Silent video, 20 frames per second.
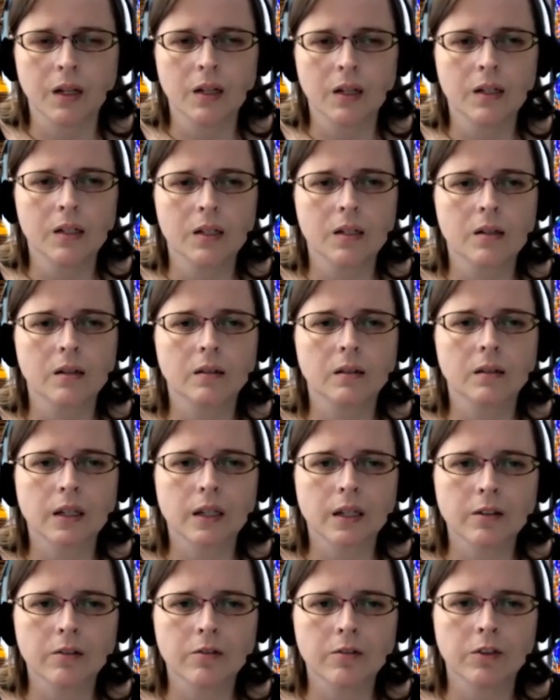To
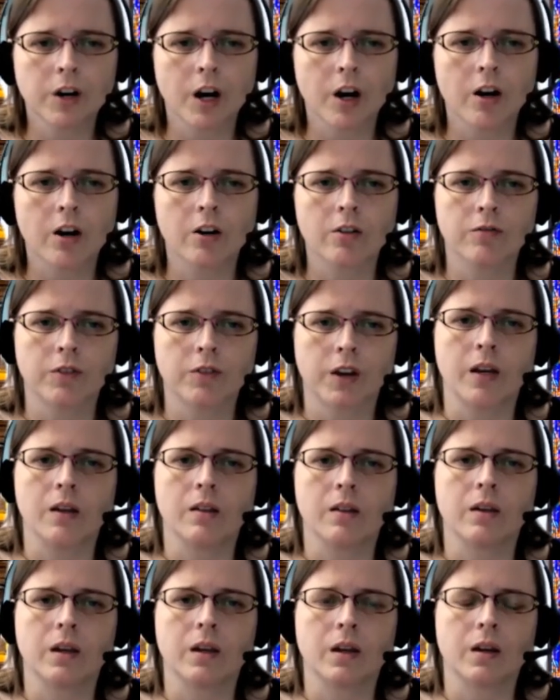live our
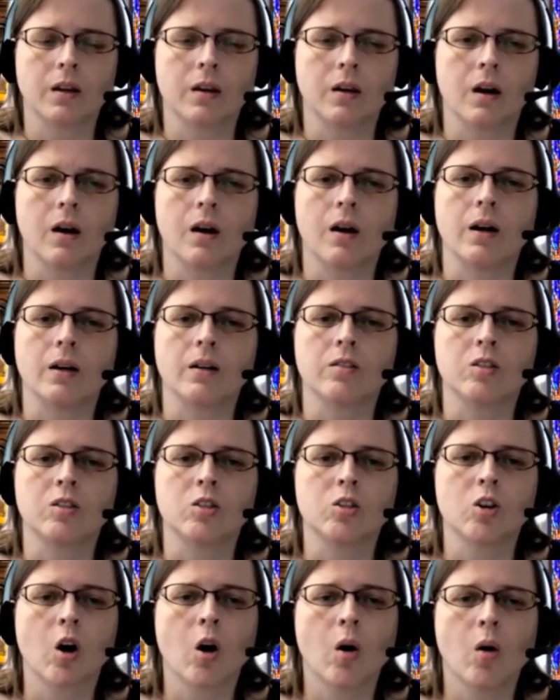faith in God
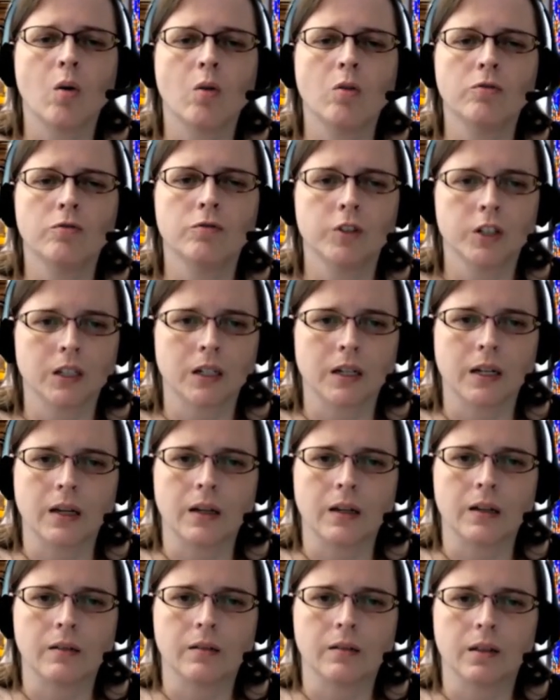so
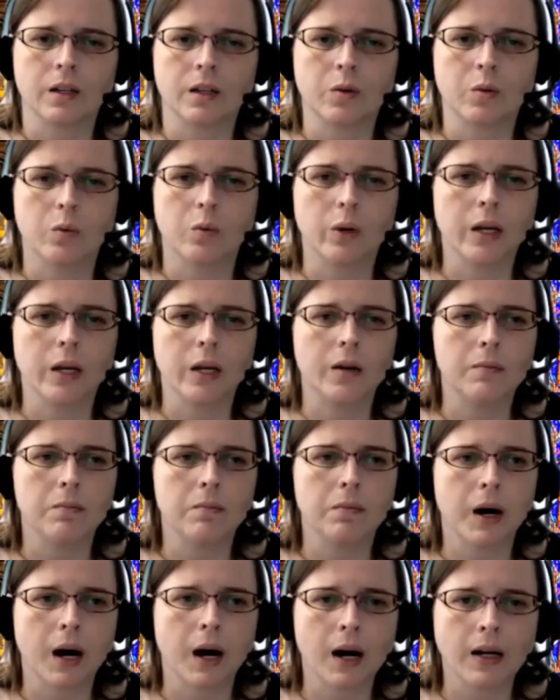fully that we
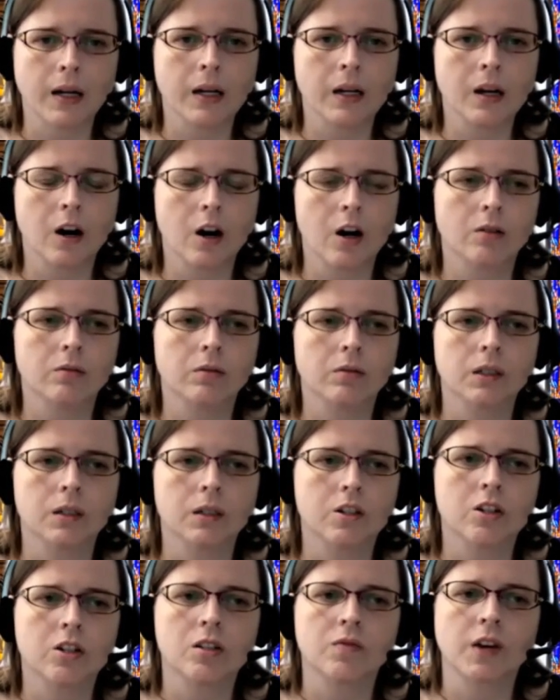embody our
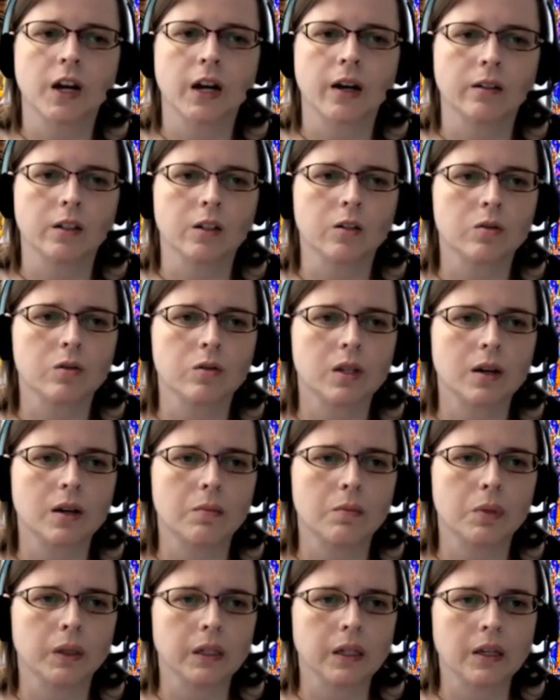religious values
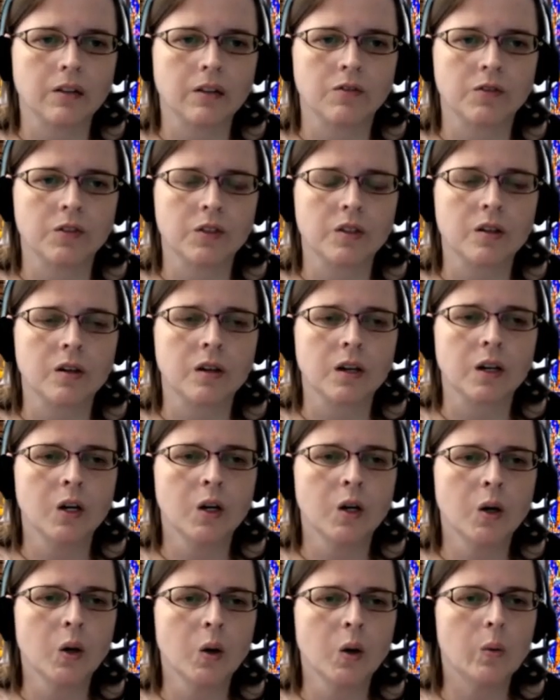and beliefs
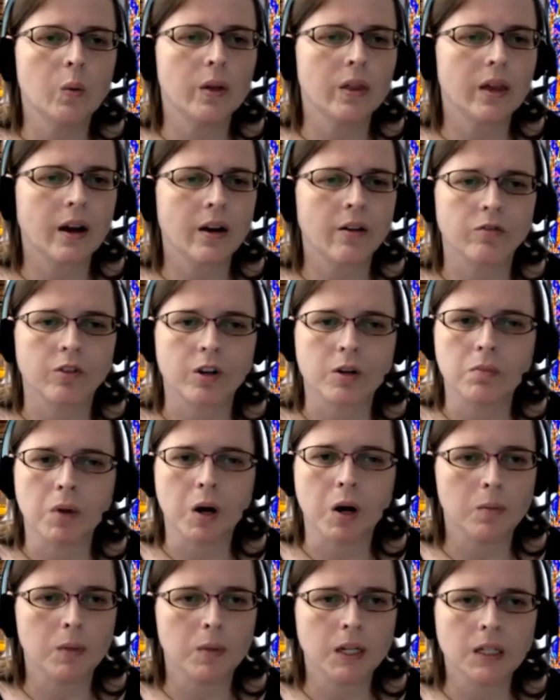with every
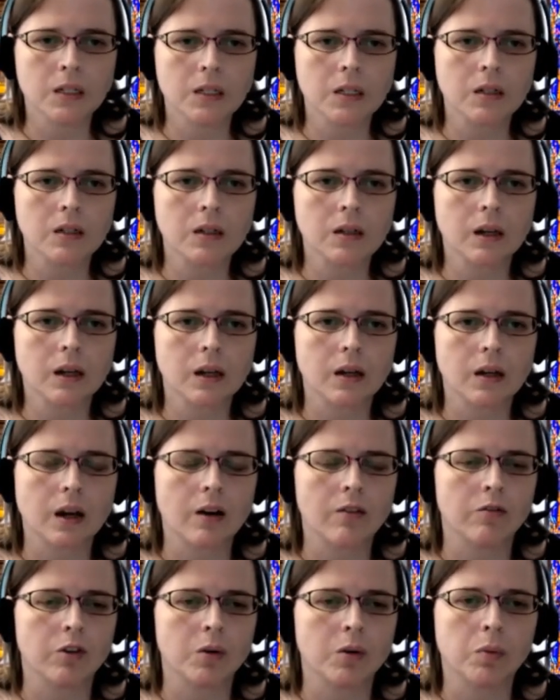moment and
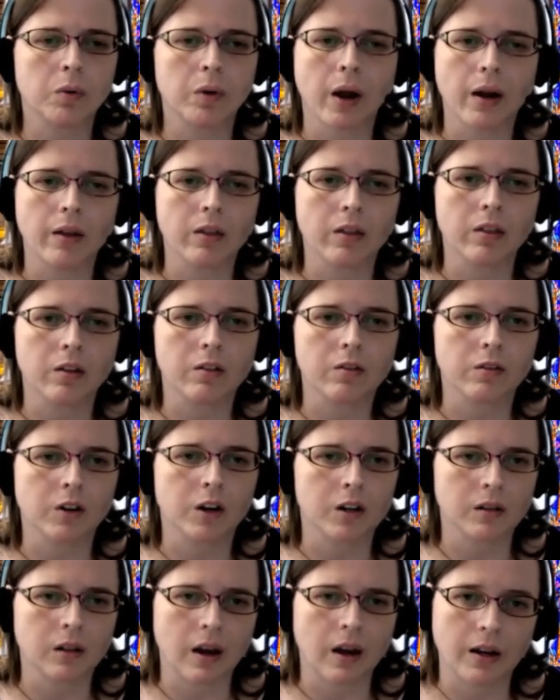every breath of
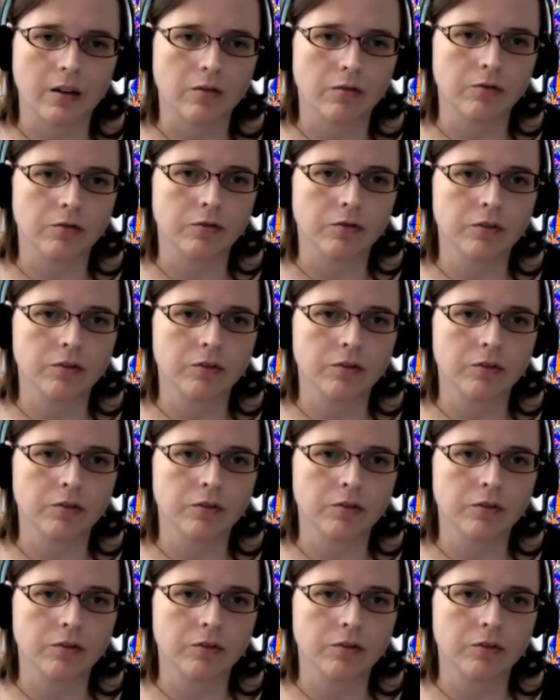our life.